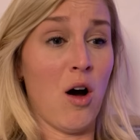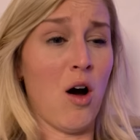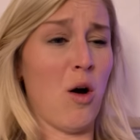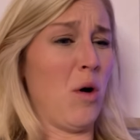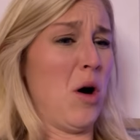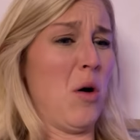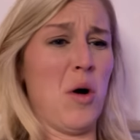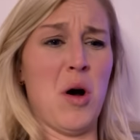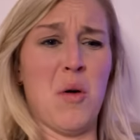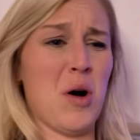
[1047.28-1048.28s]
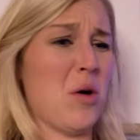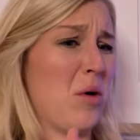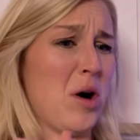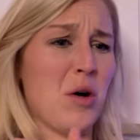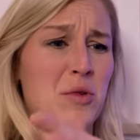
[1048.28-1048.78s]
Oh, oh, oh,
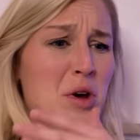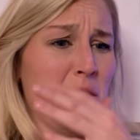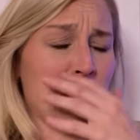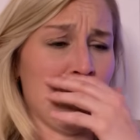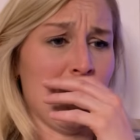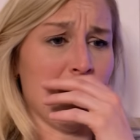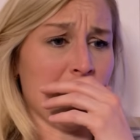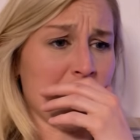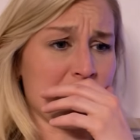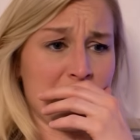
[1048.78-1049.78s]
oh, oh, no, no, that's